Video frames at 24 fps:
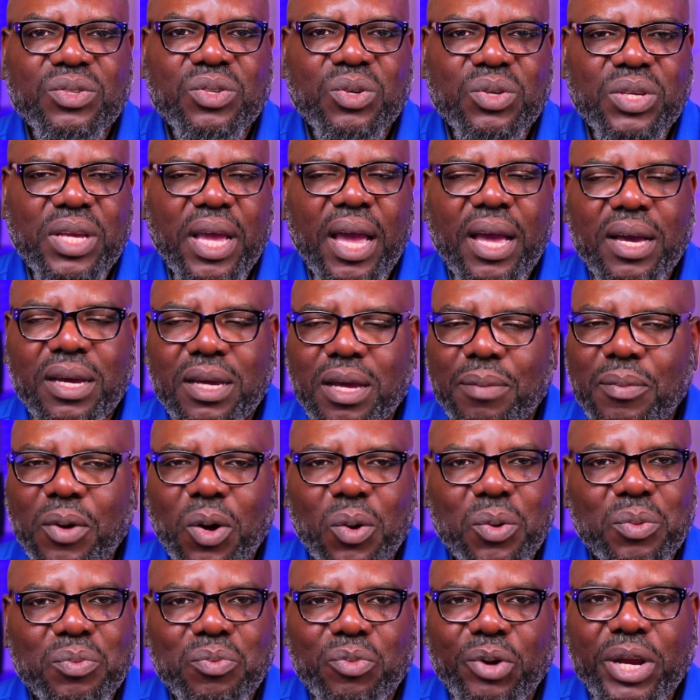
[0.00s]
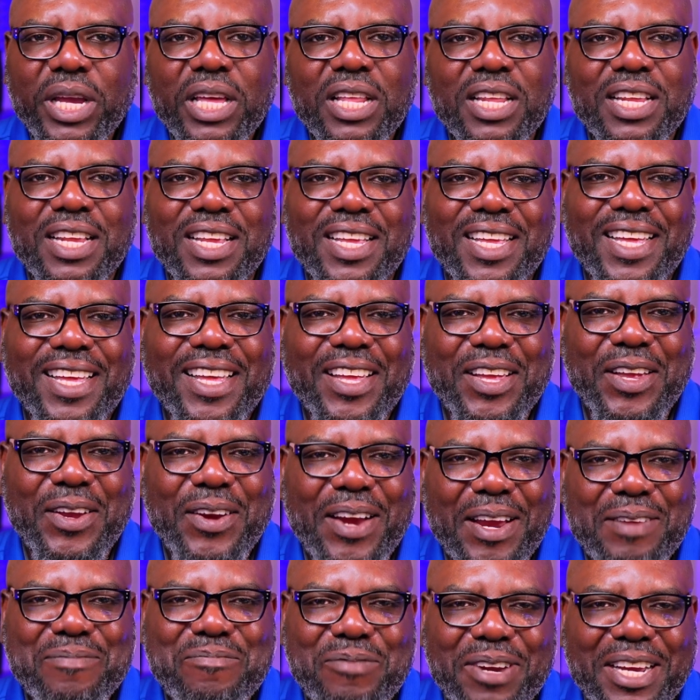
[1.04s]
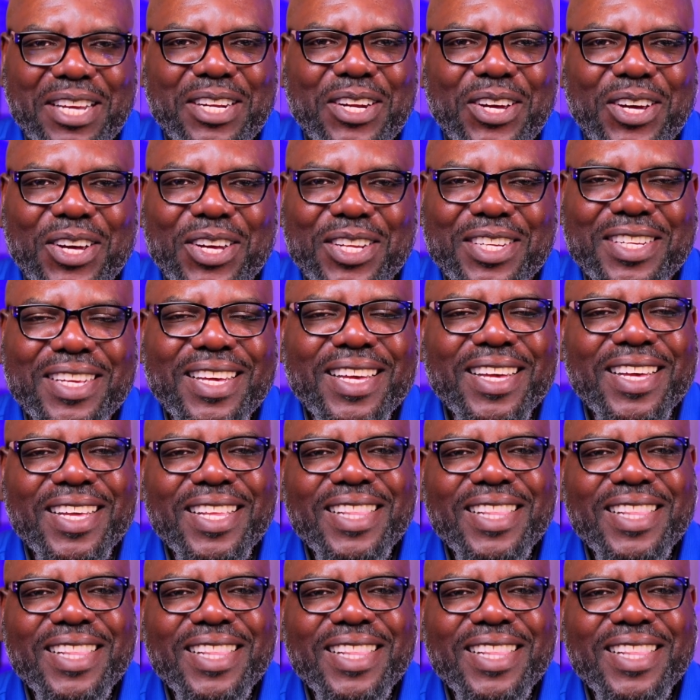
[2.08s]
So yeah, come on, bring it, right? Bring it on.